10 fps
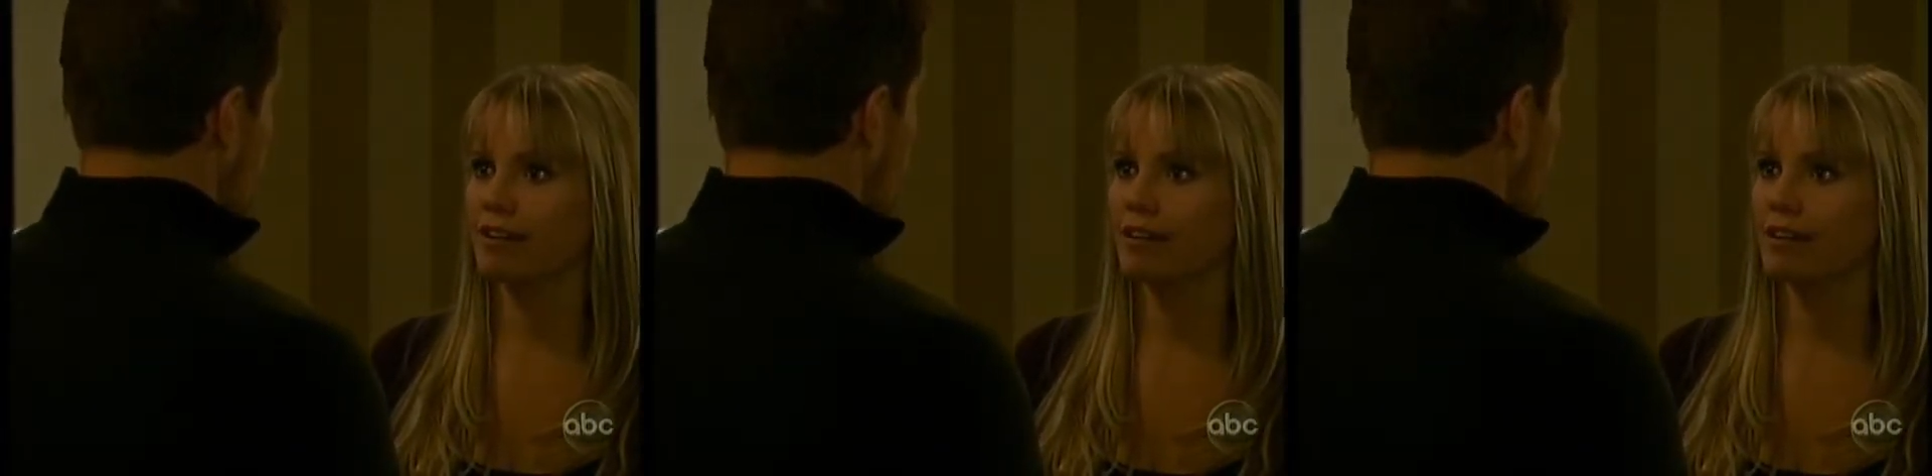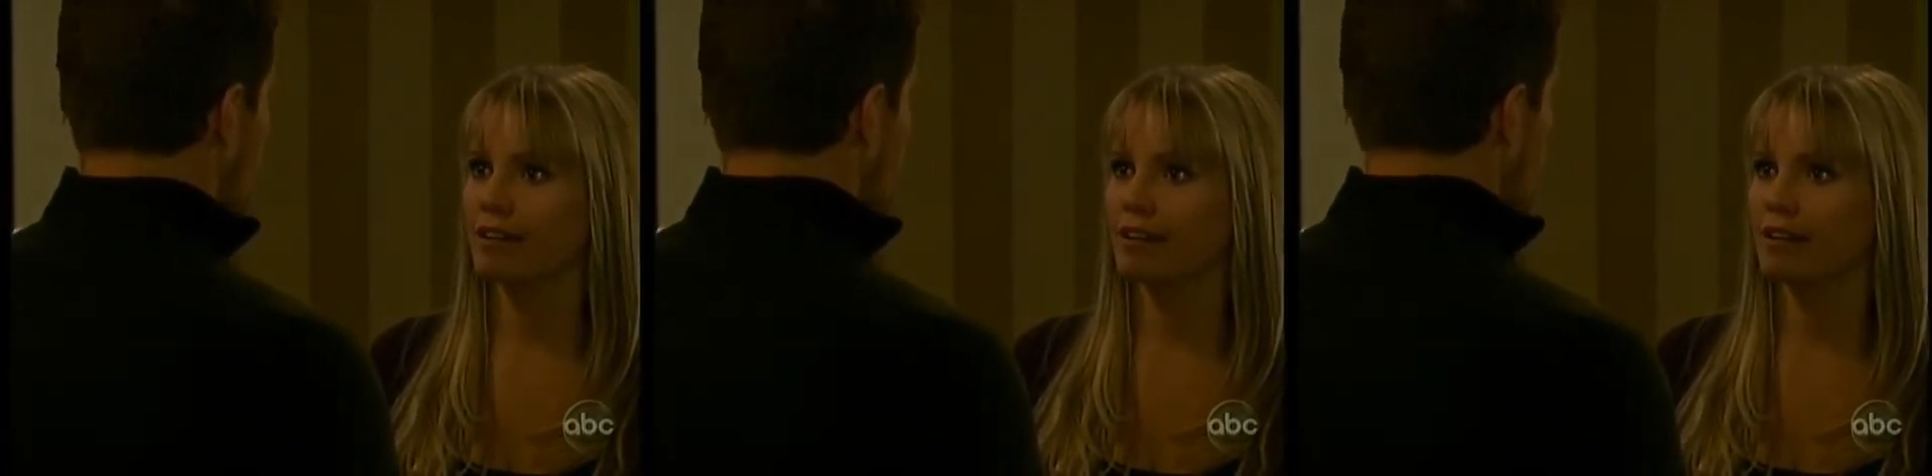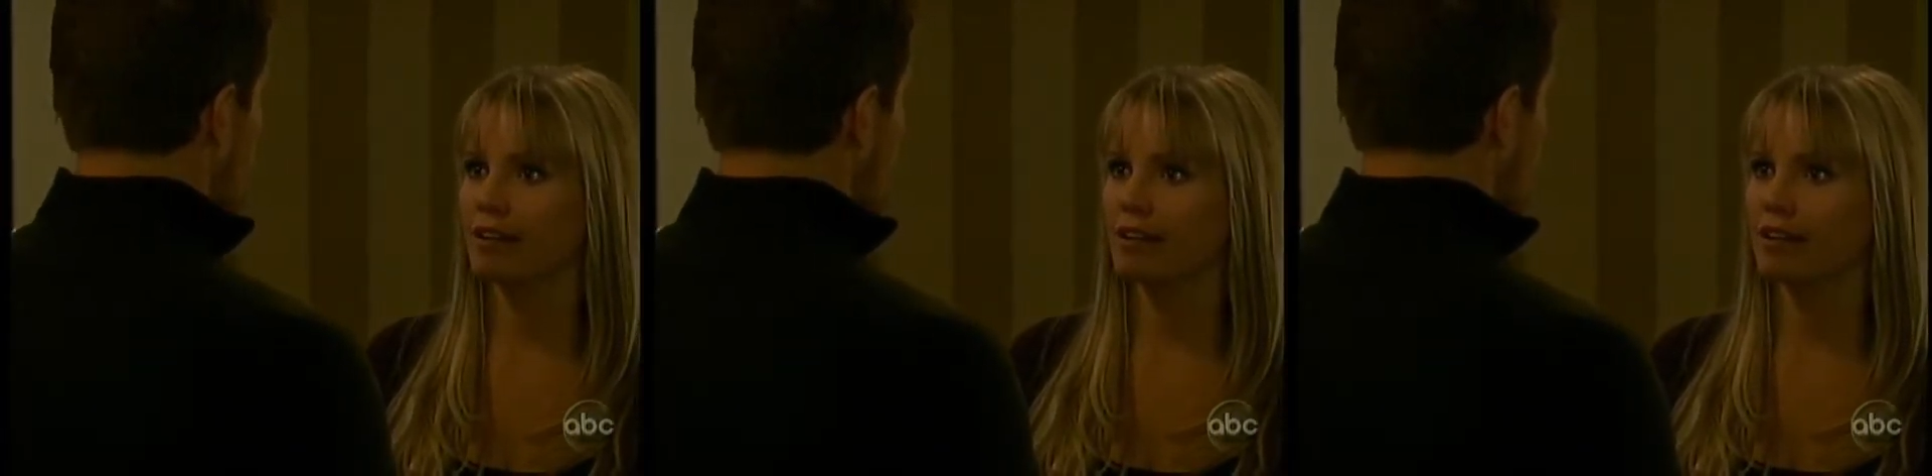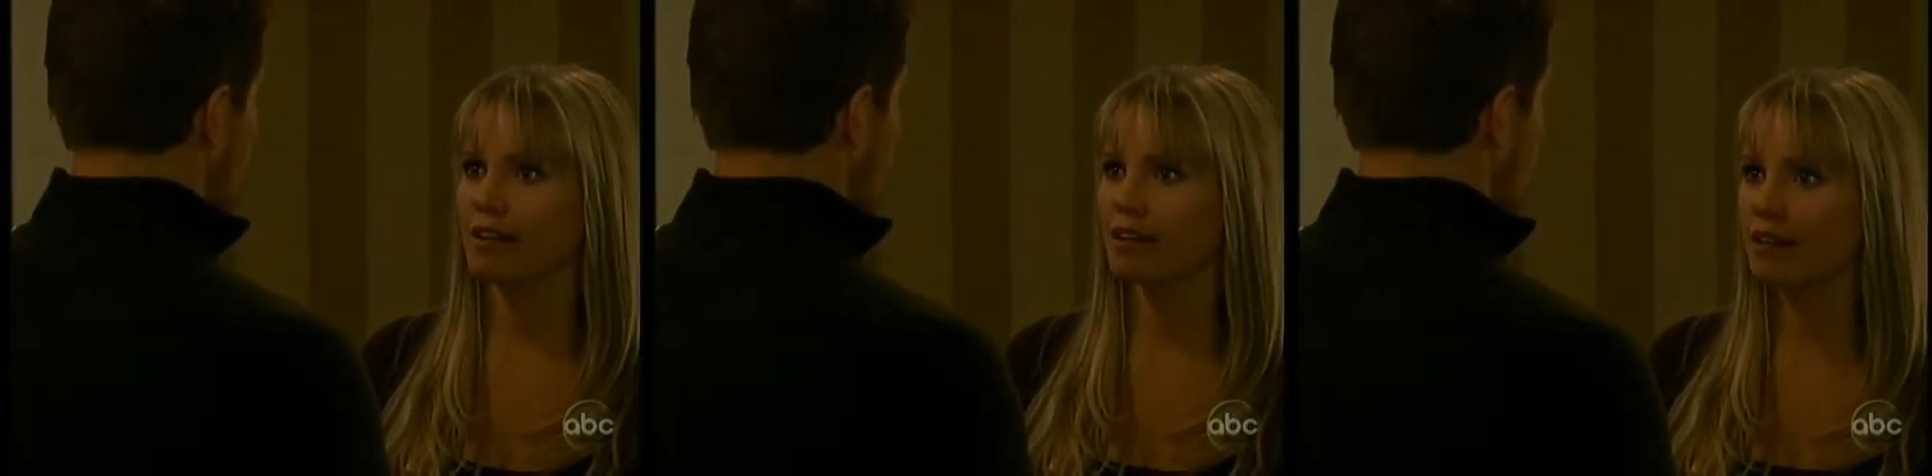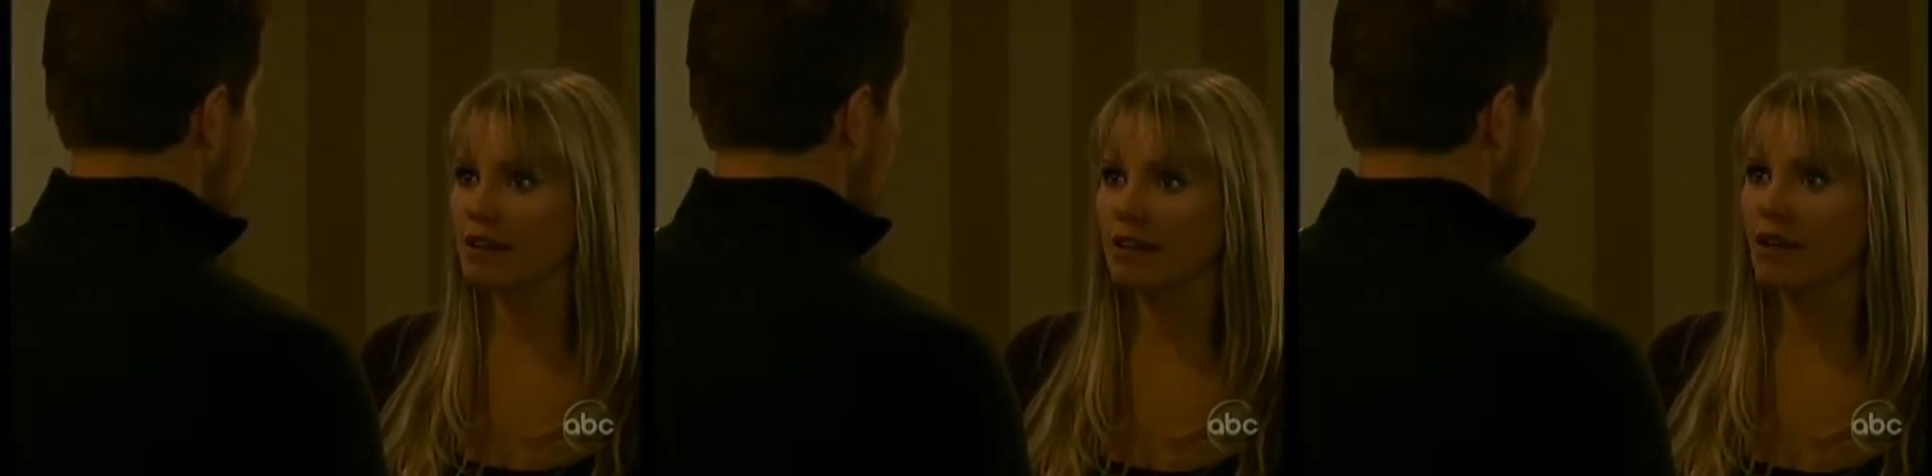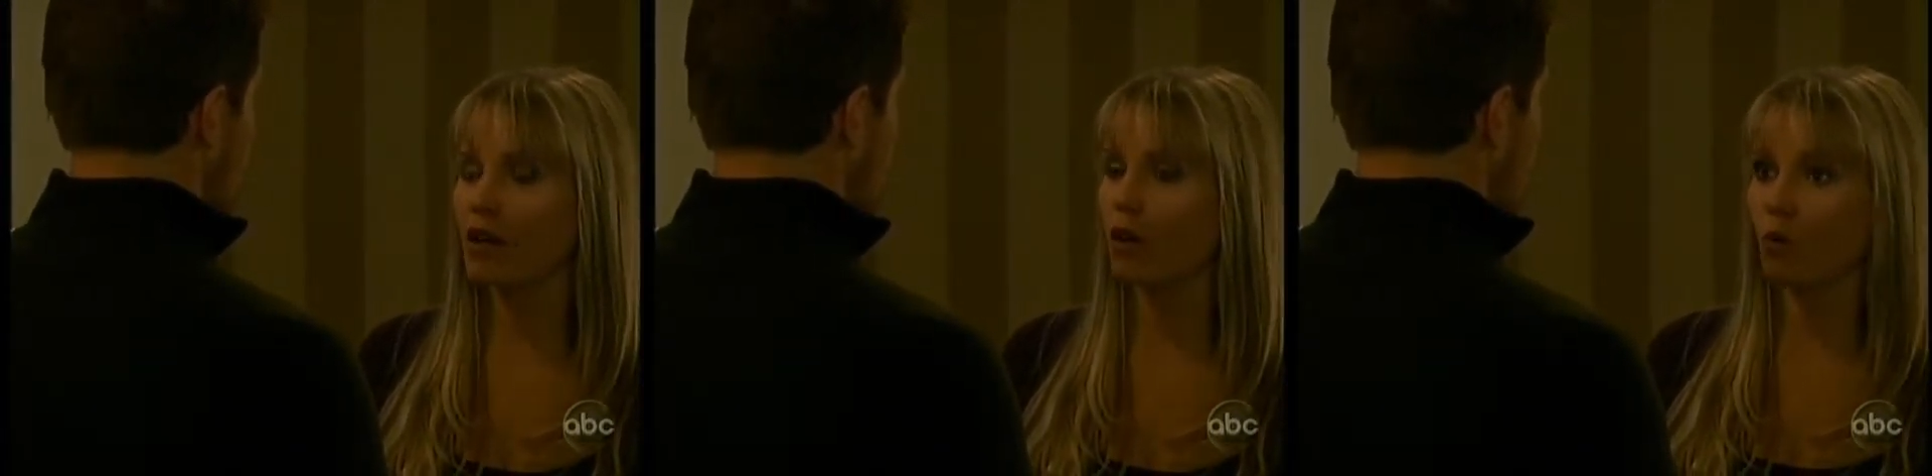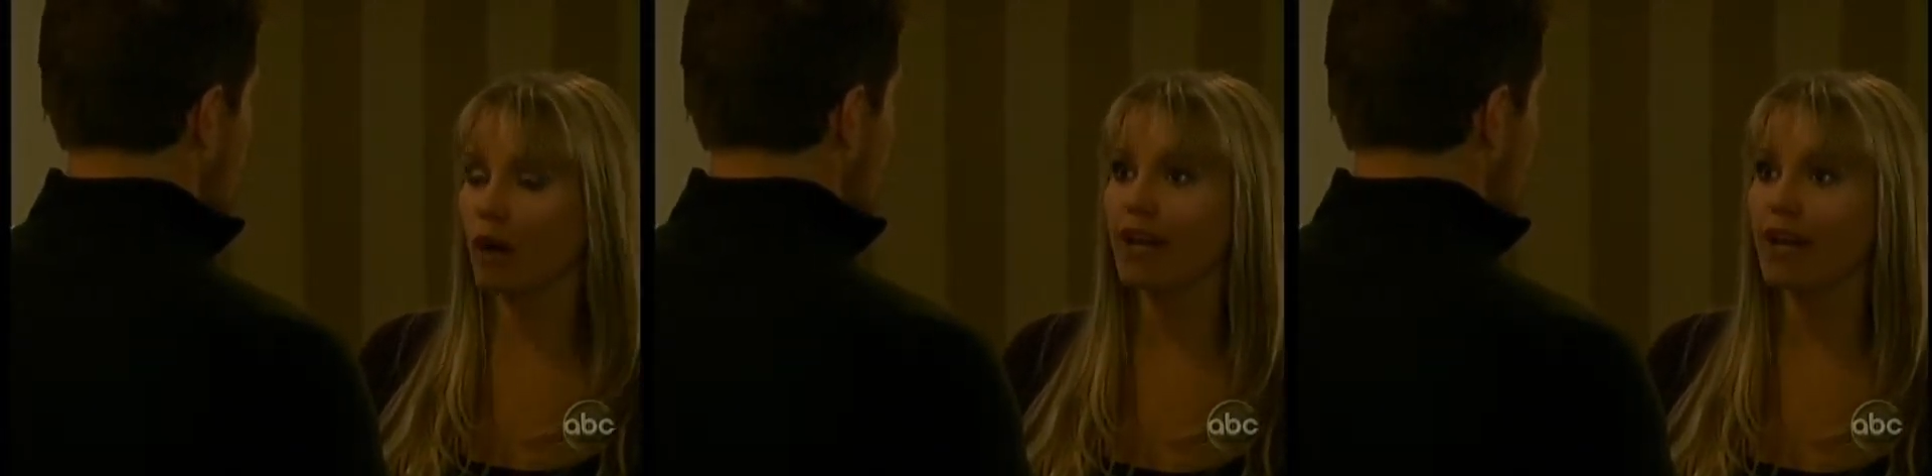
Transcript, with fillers: me? What